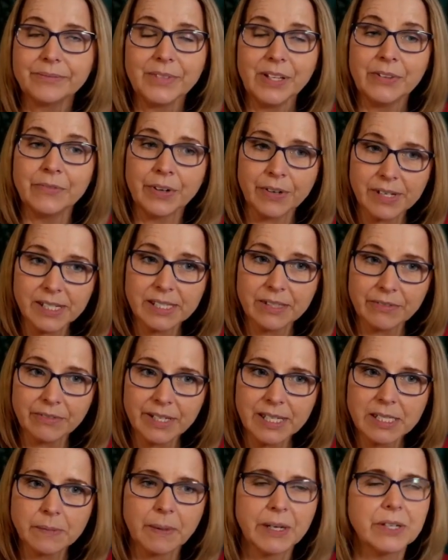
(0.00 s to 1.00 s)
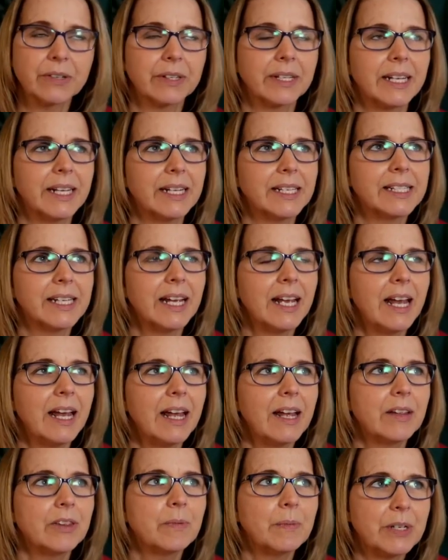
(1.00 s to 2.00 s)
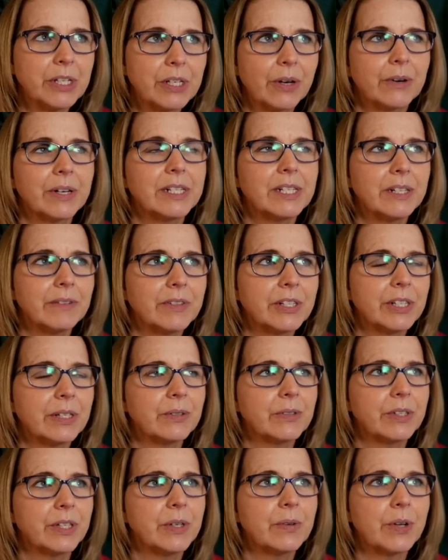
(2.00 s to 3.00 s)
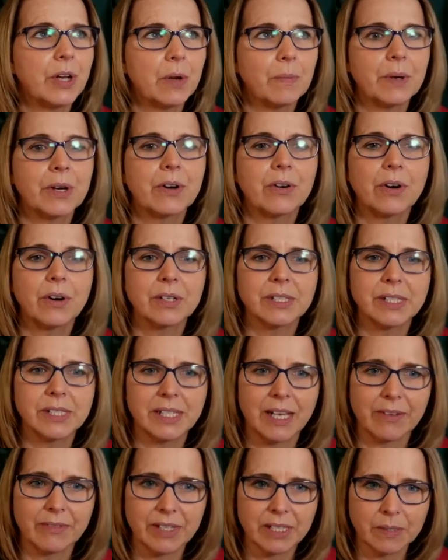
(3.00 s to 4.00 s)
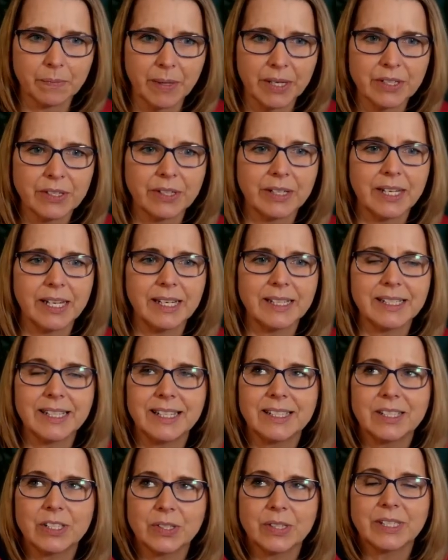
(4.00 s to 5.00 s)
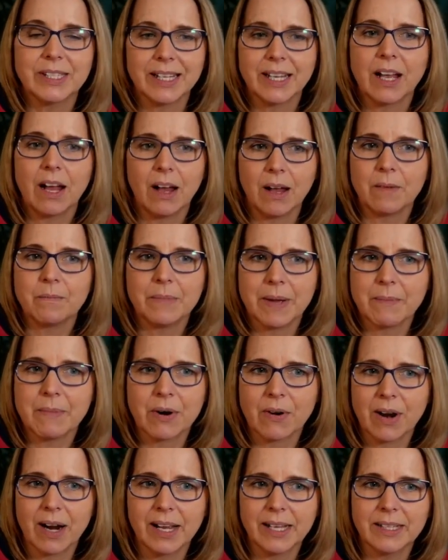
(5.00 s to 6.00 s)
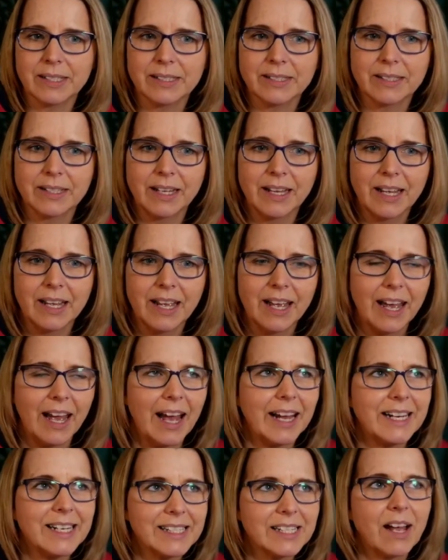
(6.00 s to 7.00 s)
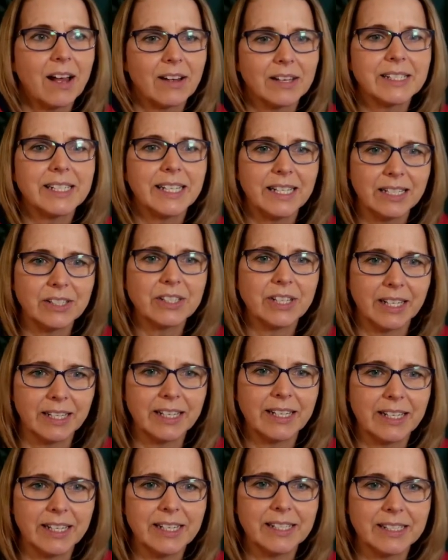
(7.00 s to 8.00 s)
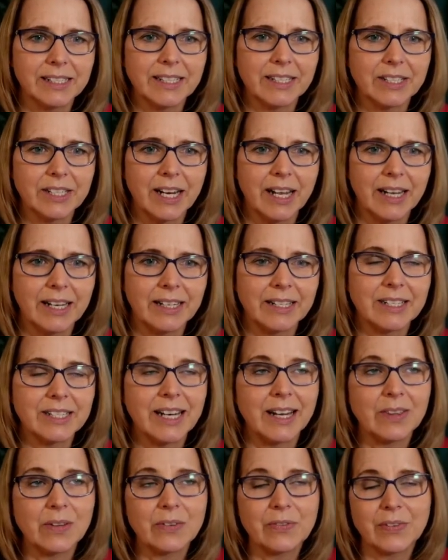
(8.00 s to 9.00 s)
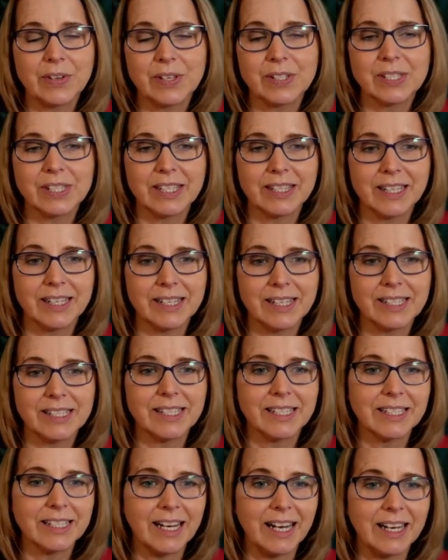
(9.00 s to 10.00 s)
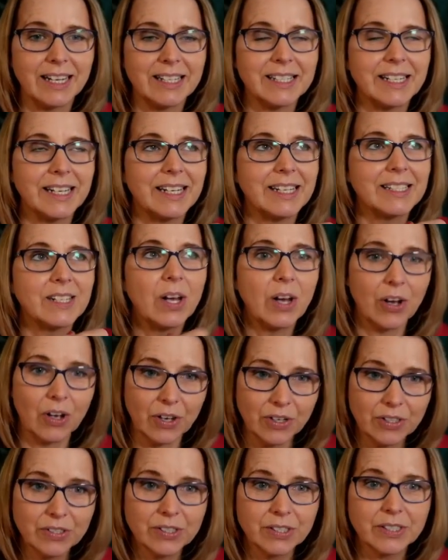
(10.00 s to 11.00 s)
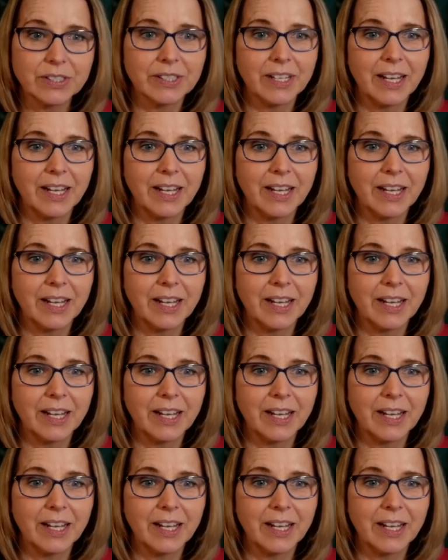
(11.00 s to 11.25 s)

very severe special needs. The majority of children who come across as having special needs, it's just they can't memorize. And it's our teaching that needs to change. And the first thing that needs to change is us,